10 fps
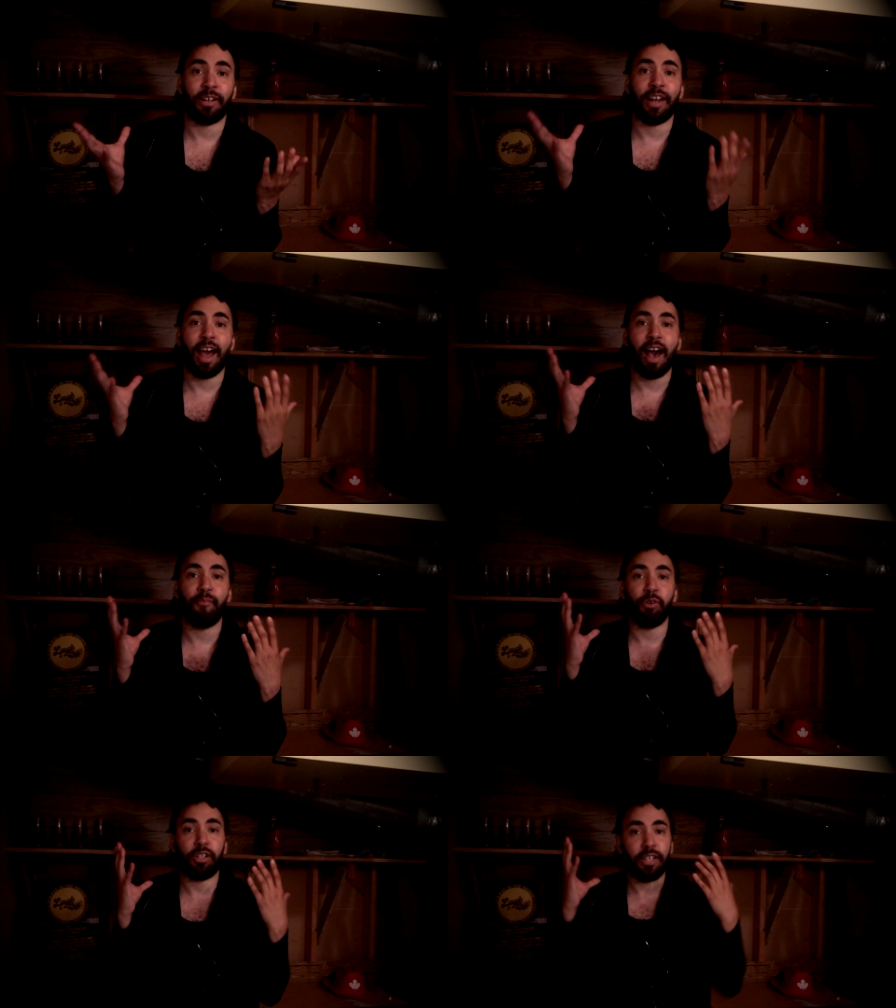going to
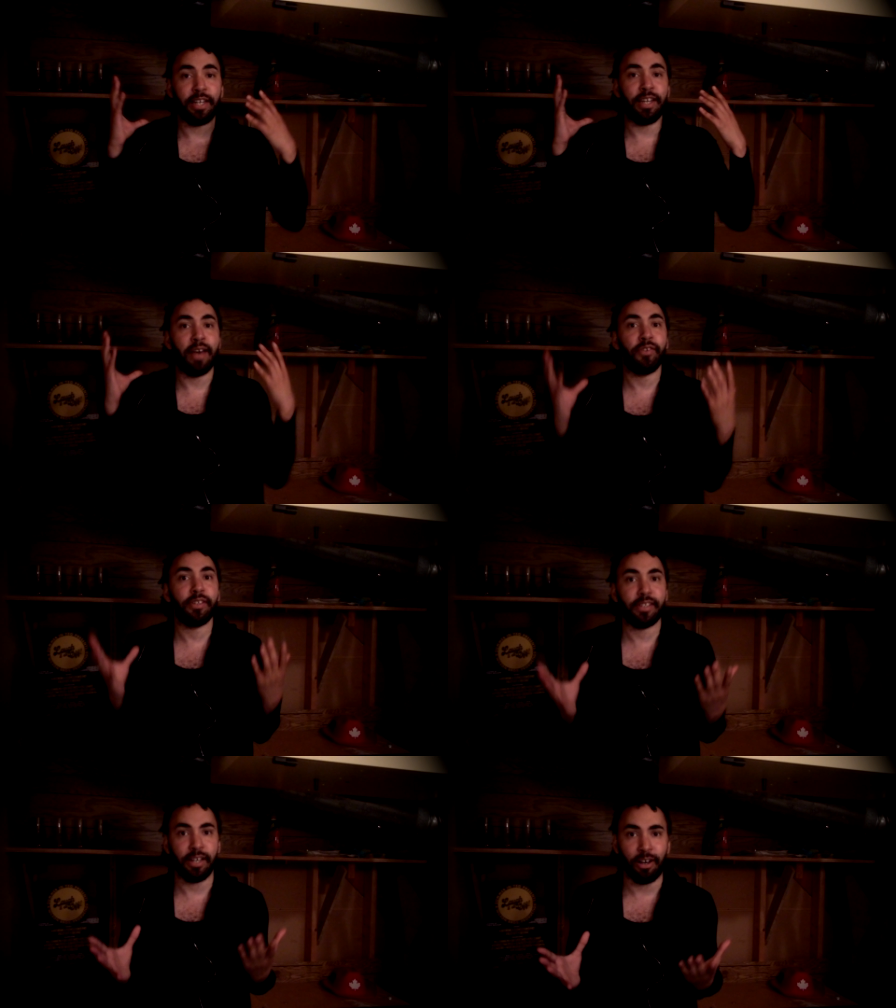have Brook Lynn never
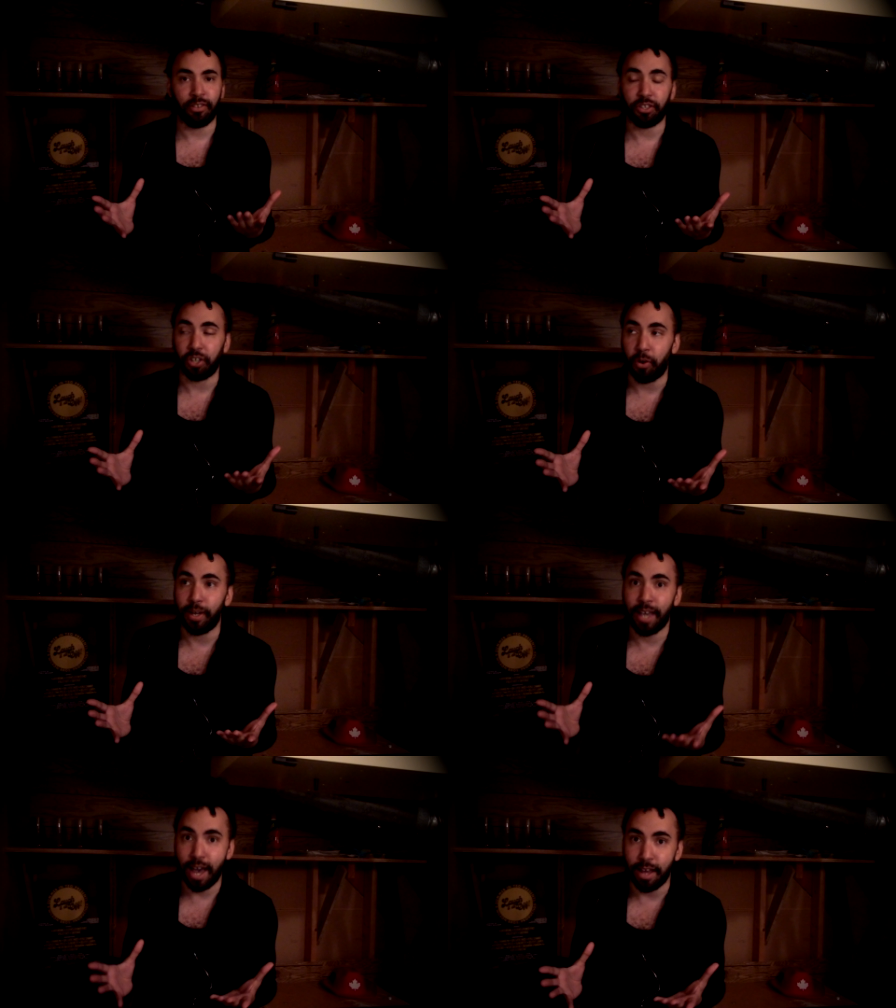sing on the show
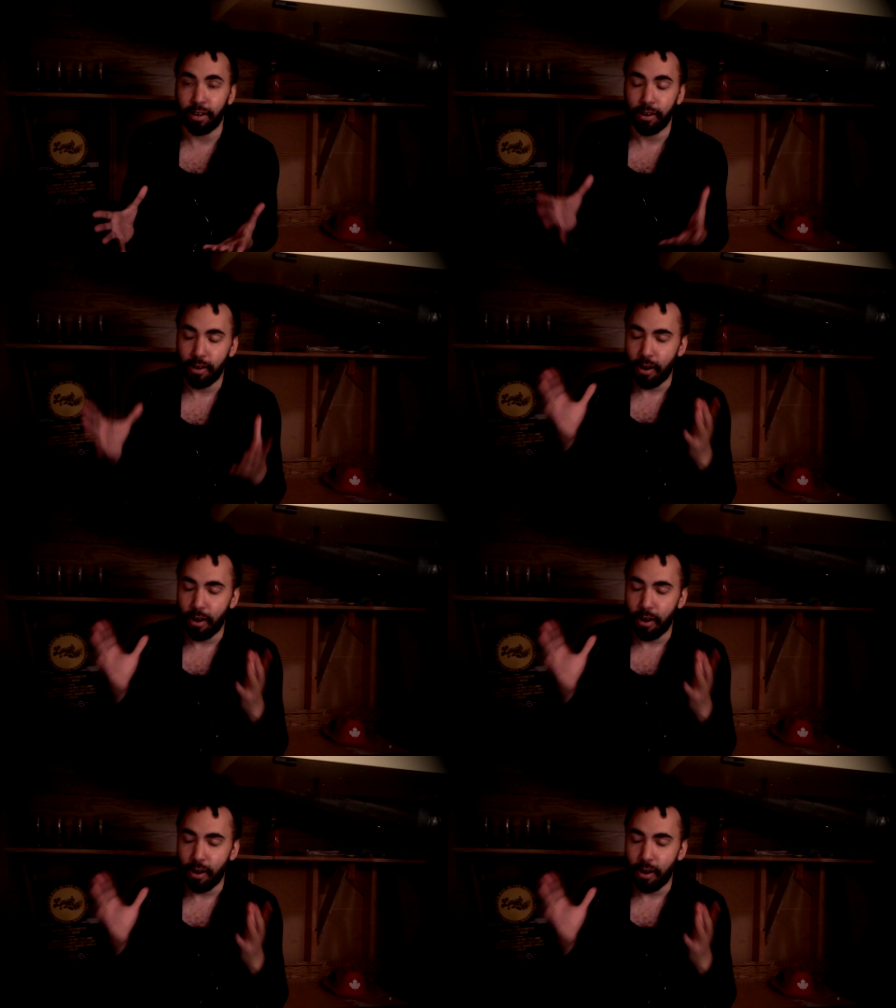again.